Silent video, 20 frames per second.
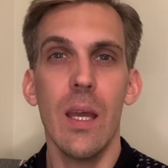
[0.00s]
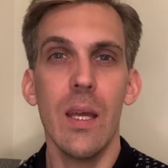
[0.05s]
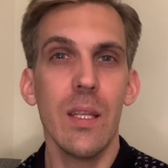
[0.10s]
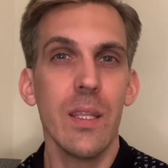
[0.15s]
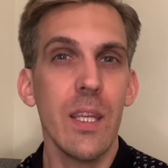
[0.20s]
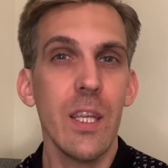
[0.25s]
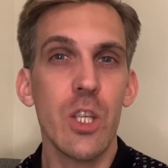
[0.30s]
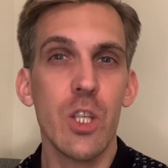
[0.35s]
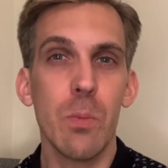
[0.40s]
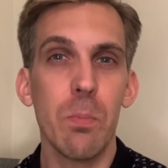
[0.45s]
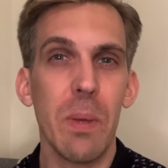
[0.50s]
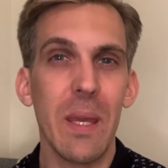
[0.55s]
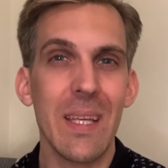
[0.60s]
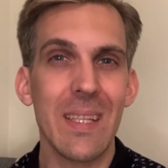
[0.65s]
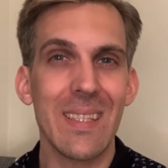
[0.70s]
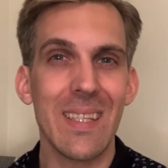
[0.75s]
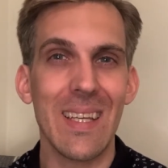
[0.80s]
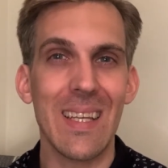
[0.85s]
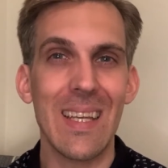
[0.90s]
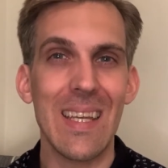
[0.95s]
Teaching
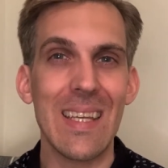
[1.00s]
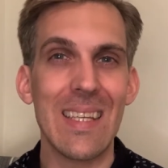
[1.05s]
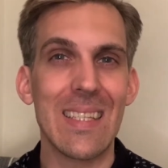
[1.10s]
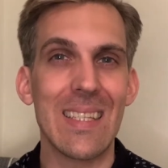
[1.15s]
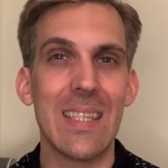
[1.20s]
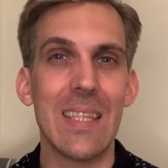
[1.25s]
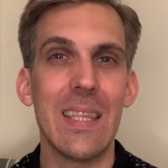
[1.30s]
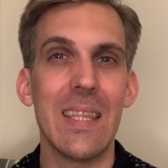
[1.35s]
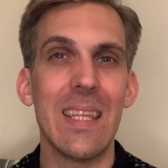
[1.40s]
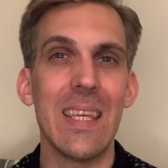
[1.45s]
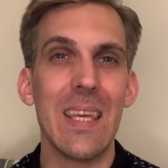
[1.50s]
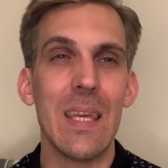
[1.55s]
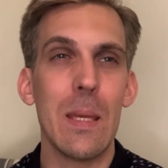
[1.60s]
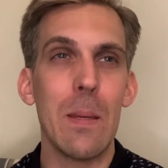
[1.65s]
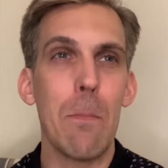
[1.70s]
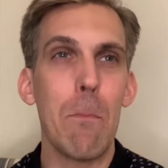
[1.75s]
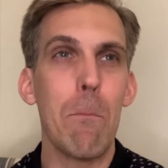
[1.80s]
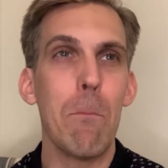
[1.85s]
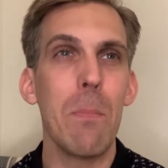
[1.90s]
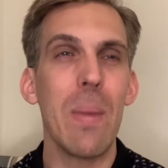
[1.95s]
basically is the
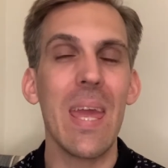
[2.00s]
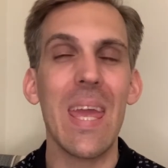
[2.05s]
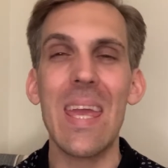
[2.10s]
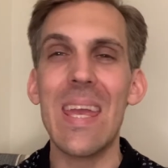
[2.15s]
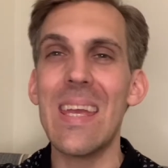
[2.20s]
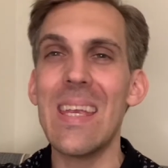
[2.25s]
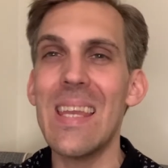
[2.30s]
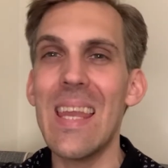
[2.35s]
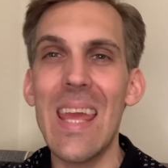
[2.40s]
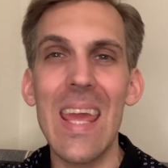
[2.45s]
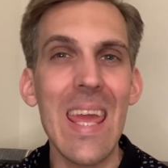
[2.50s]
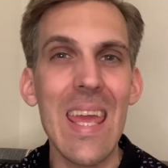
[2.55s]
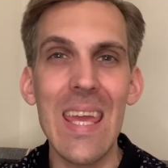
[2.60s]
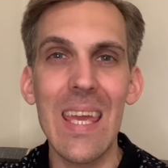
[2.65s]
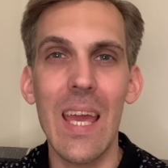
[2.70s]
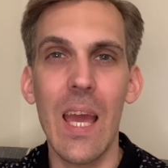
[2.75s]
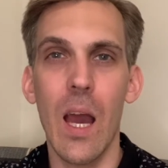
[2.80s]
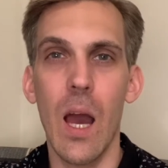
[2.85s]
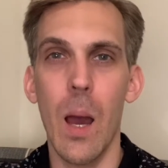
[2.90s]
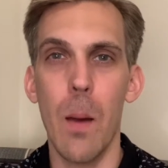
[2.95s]
main
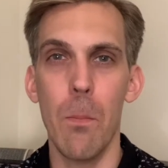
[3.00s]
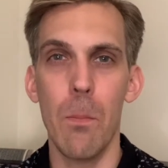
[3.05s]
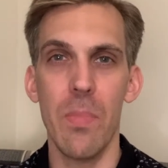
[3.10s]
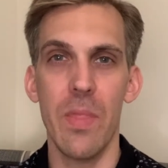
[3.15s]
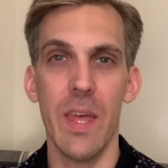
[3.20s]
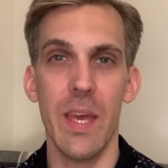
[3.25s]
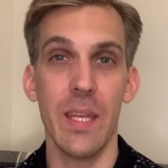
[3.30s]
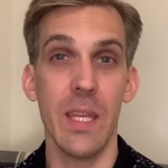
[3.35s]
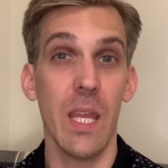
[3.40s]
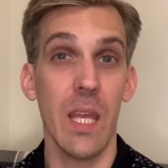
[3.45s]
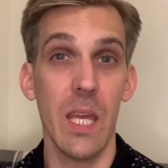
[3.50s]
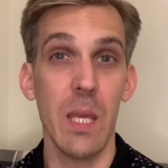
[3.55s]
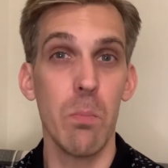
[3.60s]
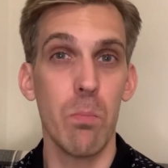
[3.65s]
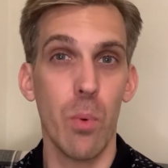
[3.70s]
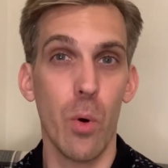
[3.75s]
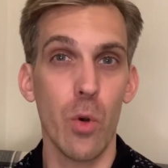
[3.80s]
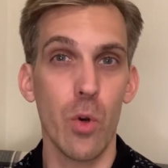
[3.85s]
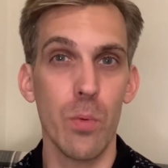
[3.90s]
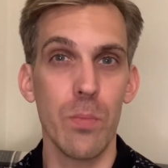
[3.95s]
income that a
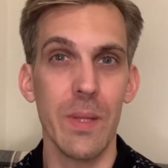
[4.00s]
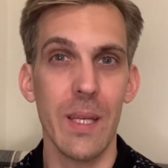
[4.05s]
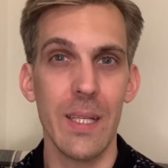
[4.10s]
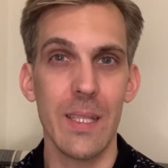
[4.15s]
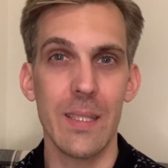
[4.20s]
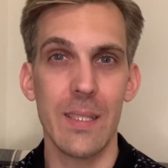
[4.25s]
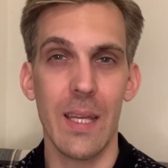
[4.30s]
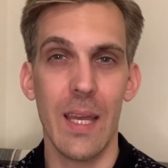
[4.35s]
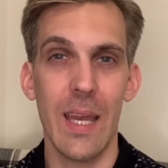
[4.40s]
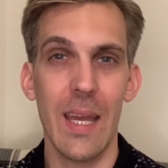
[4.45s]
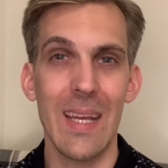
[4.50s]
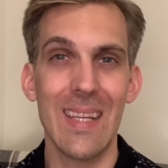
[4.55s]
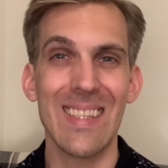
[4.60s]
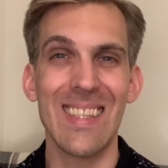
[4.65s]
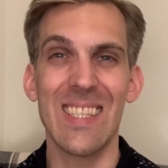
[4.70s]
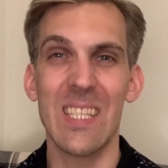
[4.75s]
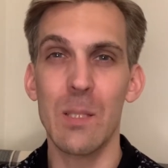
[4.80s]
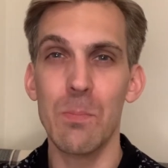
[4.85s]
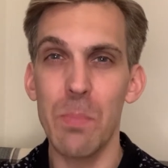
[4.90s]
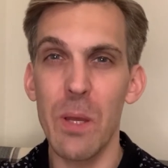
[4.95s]
ballroom dancer has,
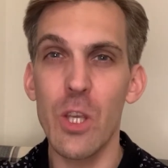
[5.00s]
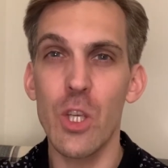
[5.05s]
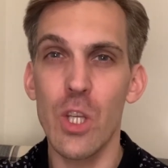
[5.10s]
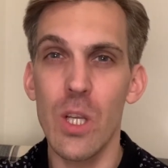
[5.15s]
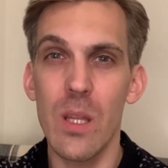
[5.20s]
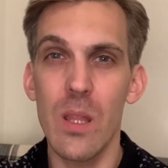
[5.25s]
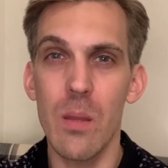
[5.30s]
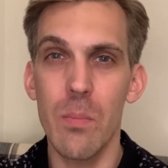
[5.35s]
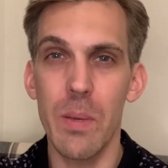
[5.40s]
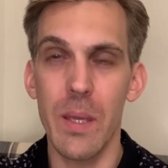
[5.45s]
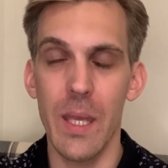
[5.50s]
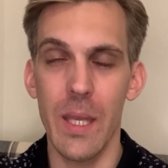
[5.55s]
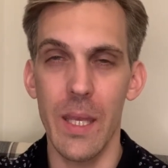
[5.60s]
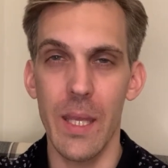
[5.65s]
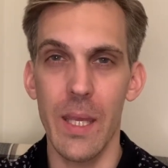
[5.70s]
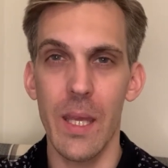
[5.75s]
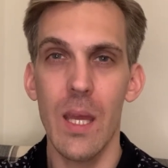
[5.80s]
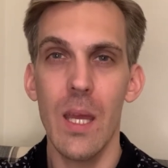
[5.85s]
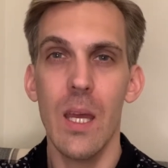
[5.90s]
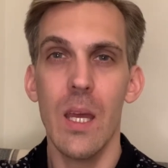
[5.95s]
especially in the
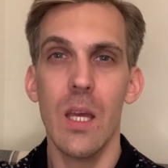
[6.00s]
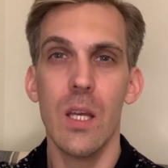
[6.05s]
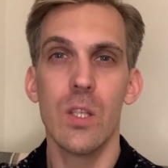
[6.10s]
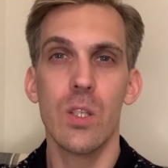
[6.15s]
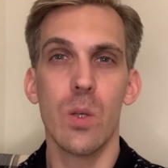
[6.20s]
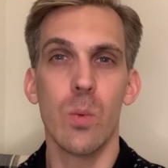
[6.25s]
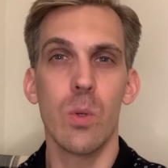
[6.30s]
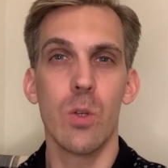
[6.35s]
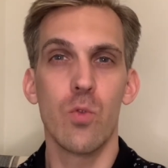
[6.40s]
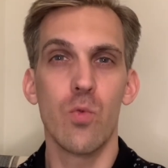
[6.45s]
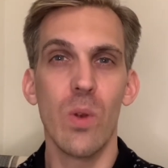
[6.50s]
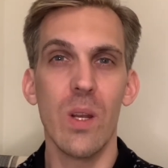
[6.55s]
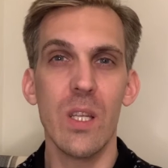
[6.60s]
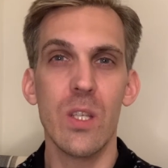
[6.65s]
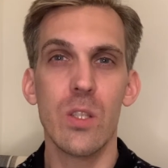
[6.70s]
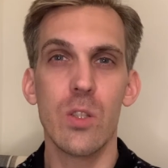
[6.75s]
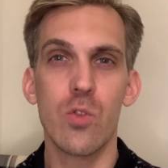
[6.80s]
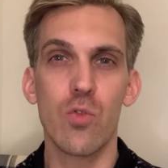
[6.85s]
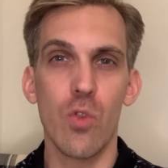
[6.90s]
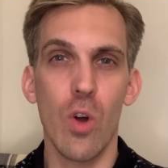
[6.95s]
beginning. So it really
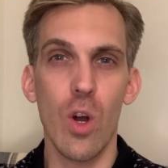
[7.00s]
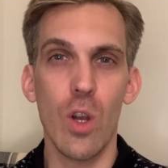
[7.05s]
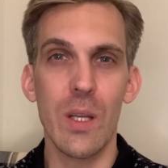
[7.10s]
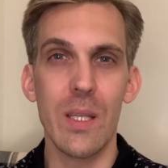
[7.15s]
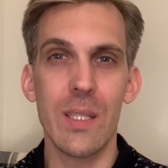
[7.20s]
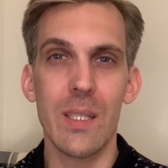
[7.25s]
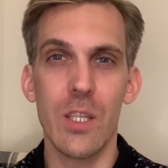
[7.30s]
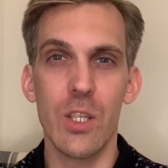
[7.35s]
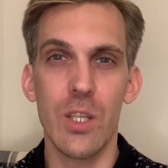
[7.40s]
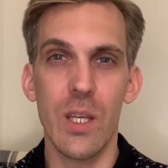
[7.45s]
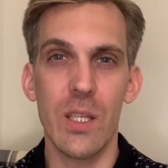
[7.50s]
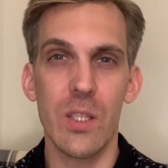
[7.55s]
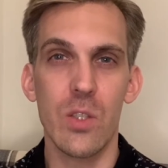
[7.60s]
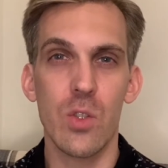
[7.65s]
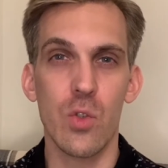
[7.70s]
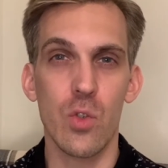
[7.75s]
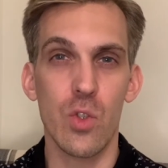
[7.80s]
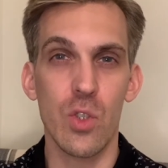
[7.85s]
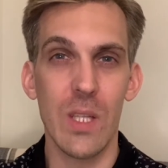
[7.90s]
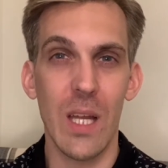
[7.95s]
strongly suggests
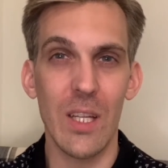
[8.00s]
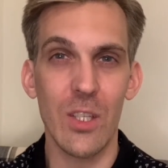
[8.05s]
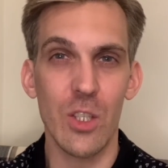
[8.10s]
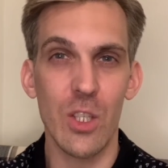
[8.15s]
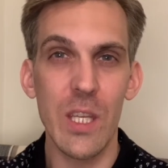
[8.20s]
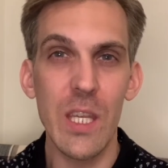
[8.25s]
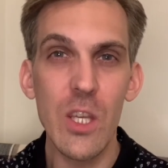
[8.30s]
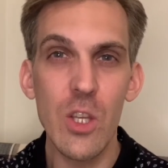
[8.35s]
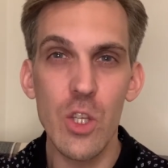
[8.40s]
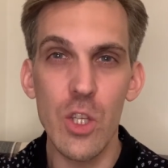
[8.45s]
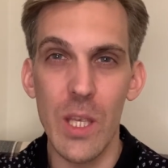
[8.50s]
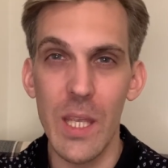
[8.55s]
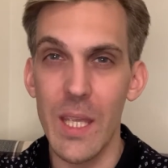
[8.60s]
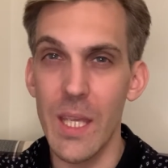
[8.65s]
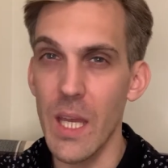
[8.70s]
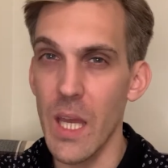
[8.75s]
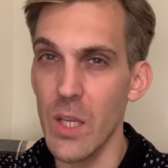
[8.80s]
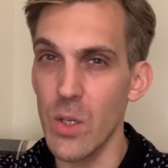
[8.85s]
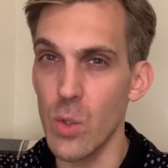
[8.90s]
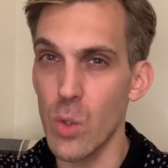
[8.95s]
to start teaching
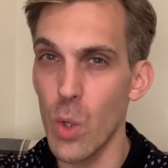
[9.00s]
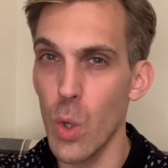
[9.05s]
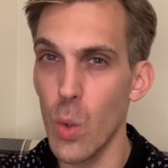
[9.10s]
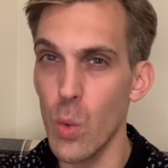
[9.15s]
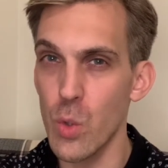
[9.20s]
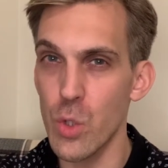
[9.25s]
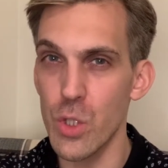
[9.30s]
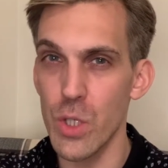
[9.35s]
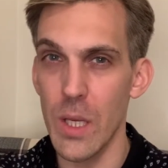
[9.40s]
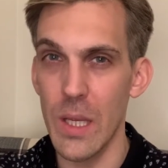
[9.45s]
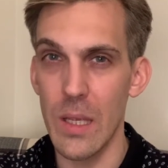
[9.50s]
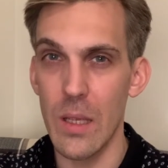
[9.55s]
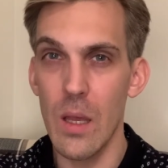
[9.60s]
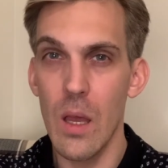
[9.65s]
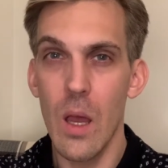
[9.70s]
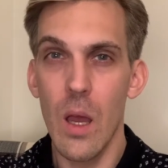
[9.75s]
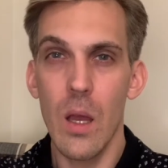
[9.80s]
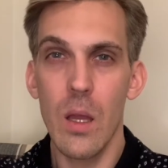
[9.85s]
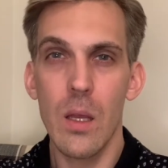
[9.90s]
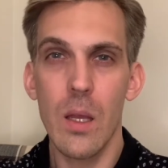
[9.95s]
and coaching
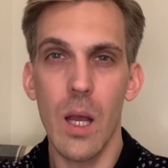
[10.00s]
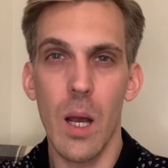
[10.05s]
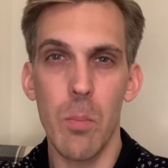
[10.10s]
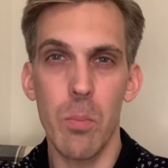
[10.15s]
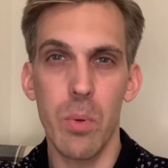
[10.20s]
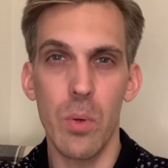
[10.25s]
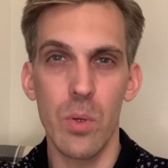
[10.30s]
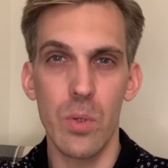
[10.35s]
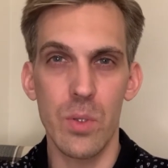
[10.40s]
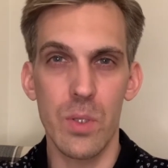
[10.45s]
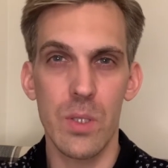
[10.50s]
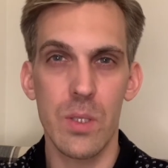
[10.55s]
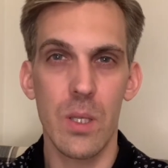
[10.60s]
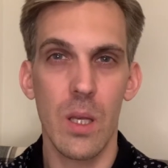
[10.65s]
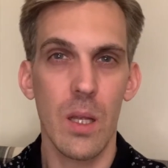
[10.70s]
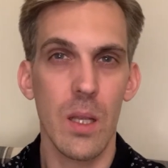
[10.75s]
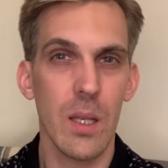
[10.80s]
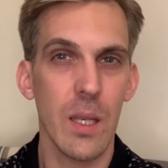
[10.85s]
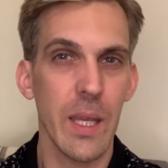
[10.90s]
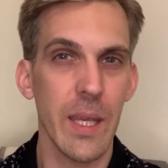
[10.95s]
couples,
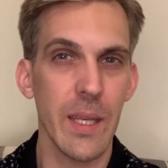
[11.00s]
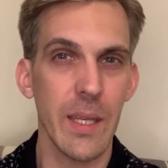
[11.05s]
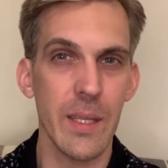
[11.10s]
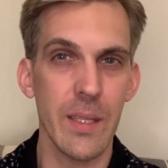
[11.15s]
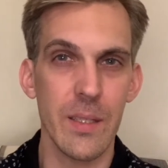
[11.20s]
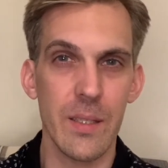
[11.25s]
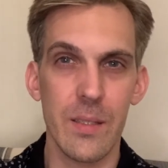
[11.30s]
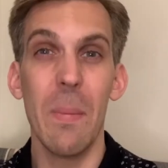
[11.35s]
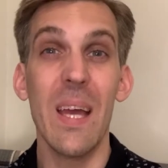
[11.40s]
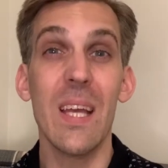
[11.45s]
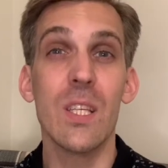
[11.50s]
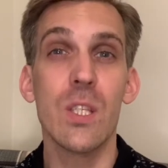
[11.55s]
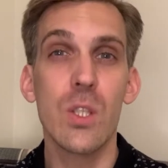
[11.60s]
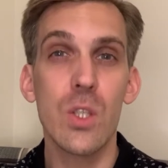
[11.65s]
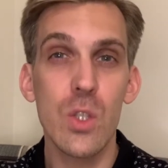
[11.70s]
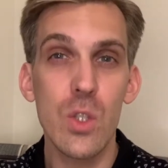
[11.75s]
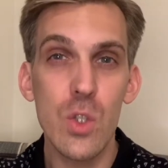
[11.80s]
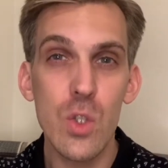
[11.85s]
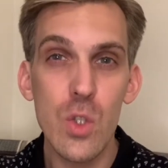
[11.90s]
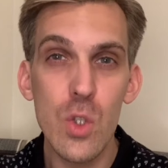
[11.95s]
ladies, as
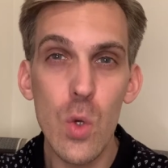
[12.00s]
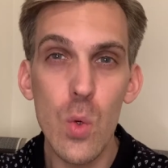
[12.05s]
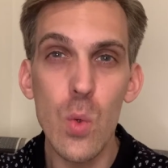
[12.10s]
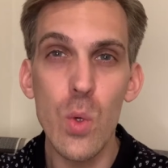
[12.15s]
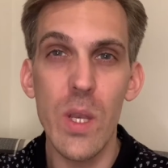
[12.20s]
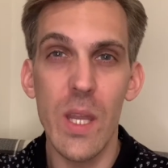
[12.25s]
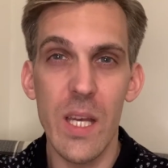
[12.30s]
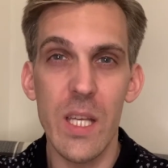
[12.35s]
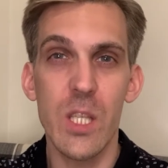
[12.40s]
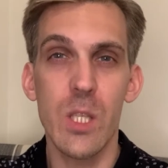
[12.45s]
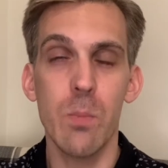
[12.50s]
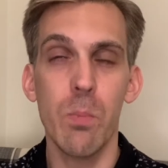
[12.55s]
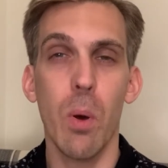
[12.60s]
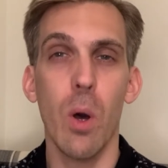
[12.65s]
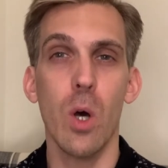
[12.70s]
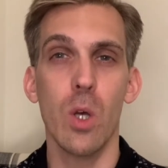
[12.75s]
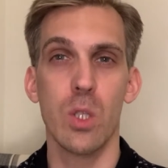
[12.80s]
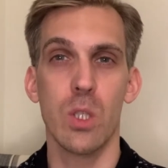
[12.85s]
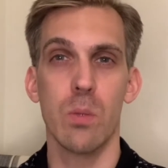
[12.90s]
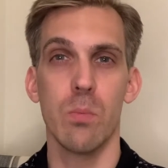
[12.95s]
soon as
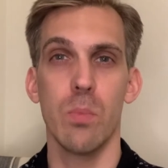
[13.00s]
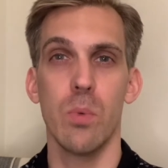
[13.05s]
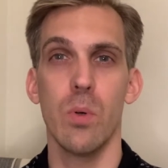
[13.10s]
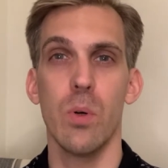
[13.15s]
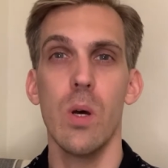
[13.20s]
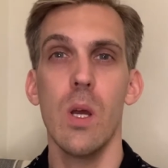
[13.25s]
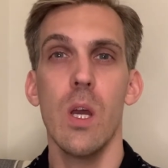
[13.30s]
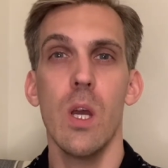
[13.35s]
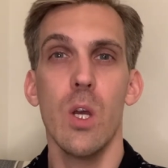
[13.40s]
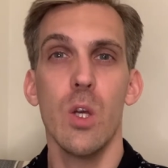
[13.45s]
possible.